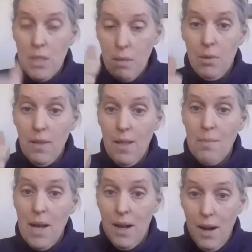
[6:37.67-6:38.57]
something that
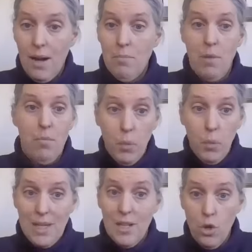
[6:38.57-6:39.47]
might harm them that we
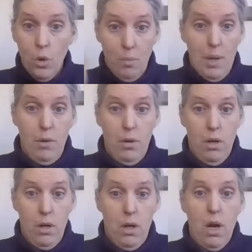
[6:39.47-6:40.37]
didn't know about?
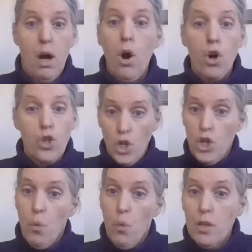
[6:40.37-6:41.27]
Or do
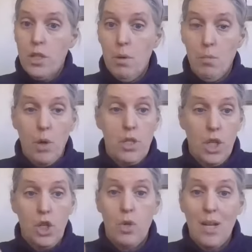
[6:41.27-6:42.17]
you want to be
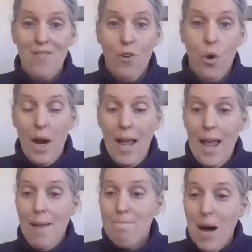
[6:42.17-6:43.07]
prosecuted for
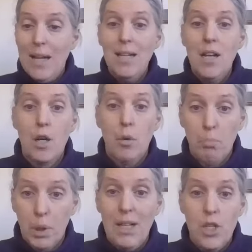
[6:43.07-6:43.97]
a minor
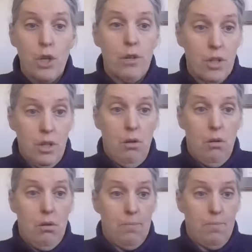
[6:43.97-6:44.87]
breach of the law?